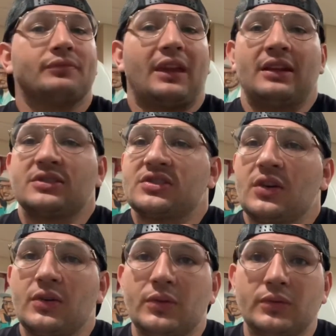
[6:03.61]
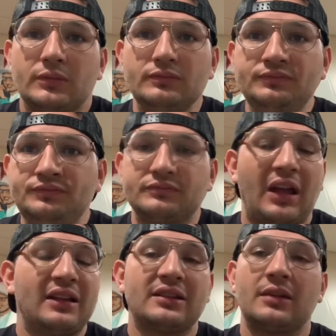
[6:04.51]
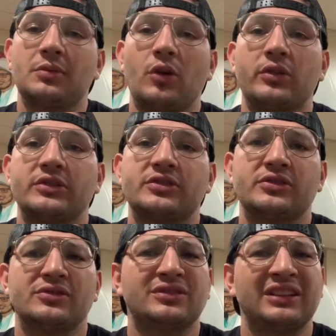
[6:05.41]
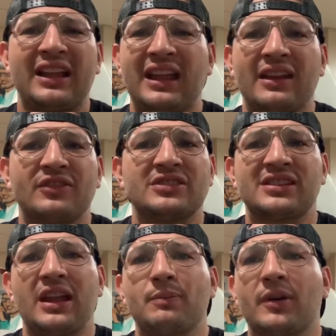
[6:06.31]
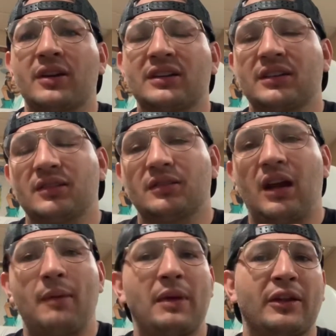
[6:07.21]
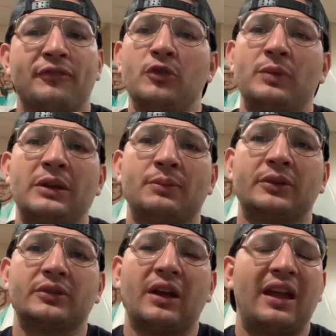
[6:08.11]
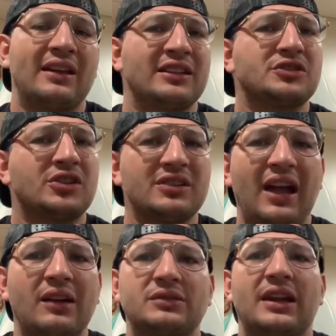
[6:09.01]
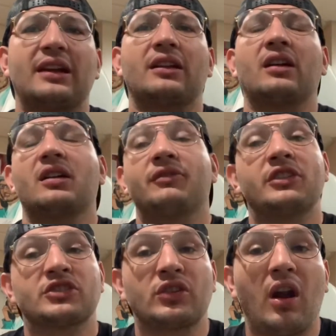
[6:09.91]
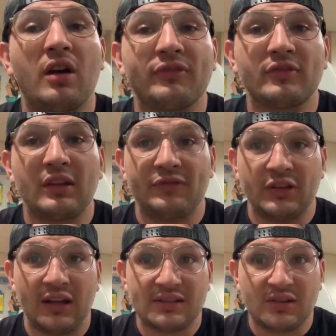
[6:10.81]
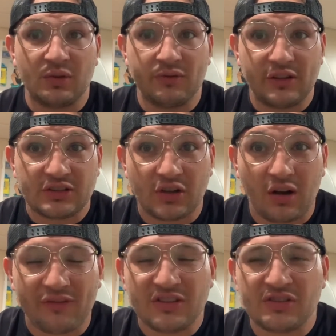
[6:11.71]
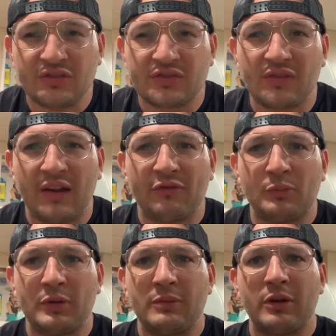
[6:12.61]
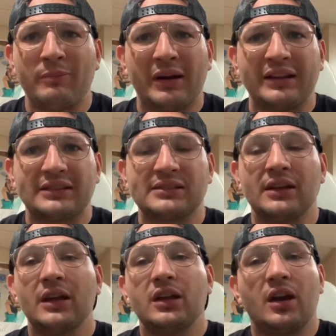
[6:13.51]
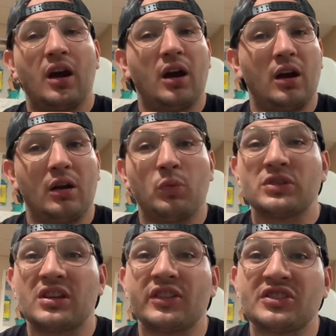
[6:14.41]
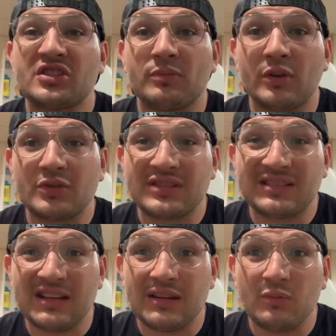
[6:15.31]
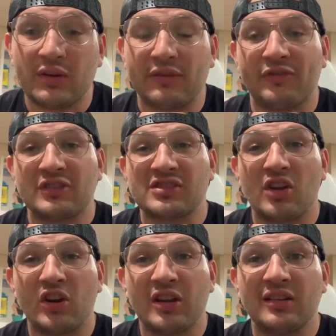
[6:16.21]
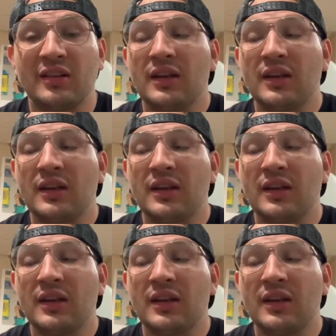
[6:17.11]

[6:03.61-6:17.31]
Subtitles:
And so I ended up going to Glen Haven Skate Park. I met a few people, and it turned out that Vince Croft, if you guys know who Vince Croft is, used to ride for Premium Bikes, was on the Sub Rosa team when it first started.